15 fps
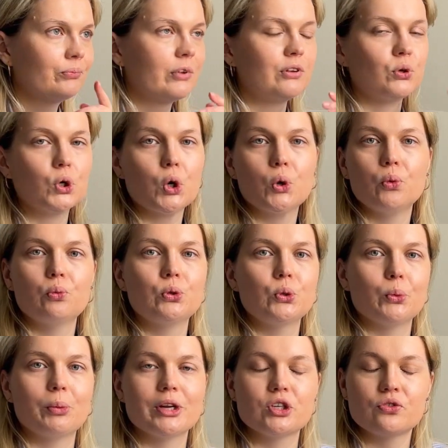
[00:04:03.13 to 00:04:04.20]
you know, too
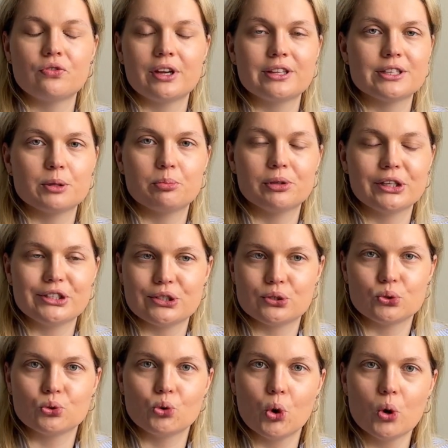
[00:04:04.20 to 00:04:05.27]
much fancy places
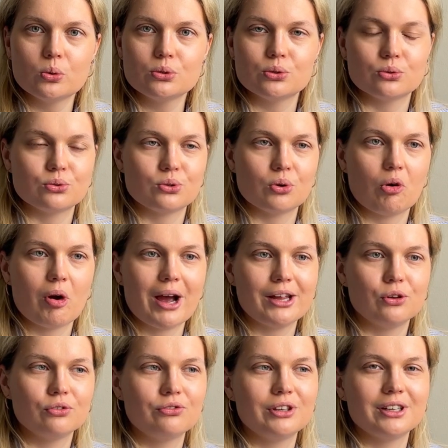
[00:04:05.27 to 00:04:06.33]
to go to, so I
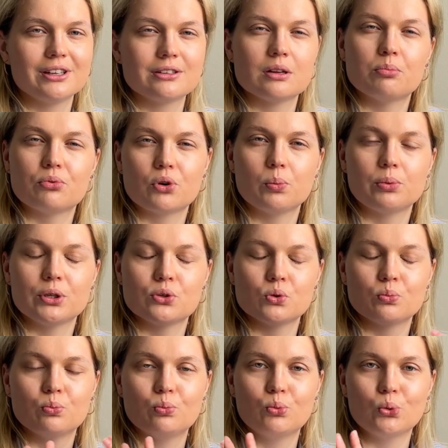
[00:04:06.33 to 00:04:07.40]
don't think it's appropriate to
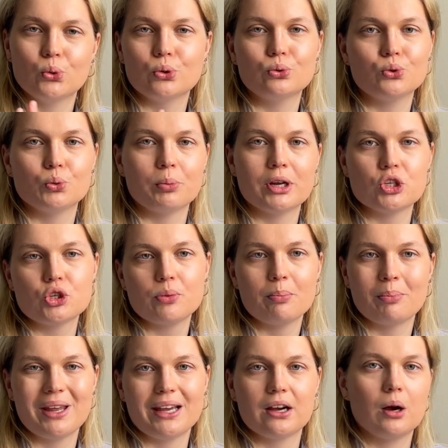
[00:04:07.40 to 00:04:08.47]
put too much
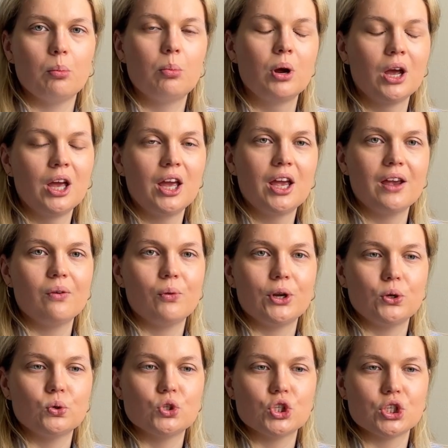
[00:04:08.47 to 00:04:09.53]
makeup when
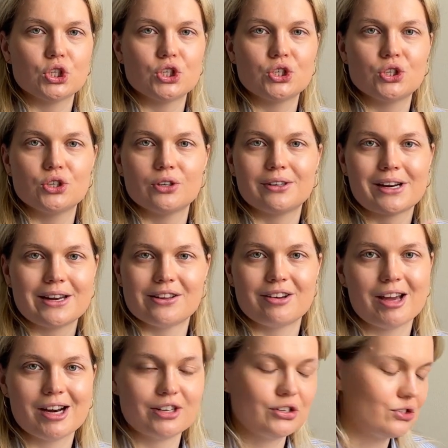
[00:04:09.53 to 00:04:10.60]
you're just running
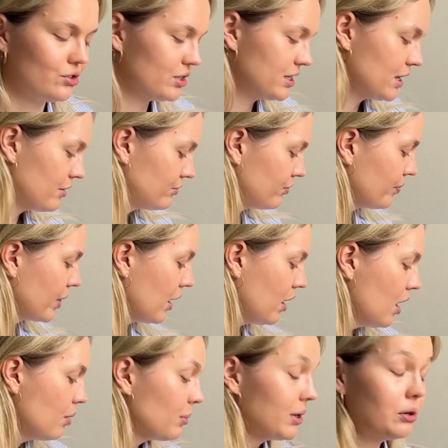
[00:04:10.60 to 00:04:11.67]
errands and stuff.
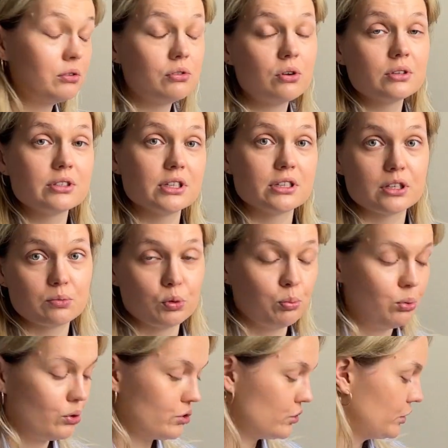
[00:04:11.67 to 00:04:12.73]
But of course this is more
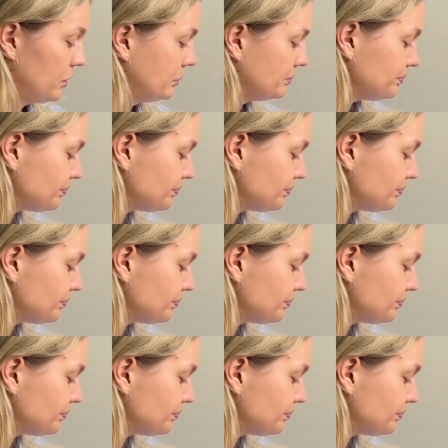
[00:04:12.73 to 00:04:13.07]
personal.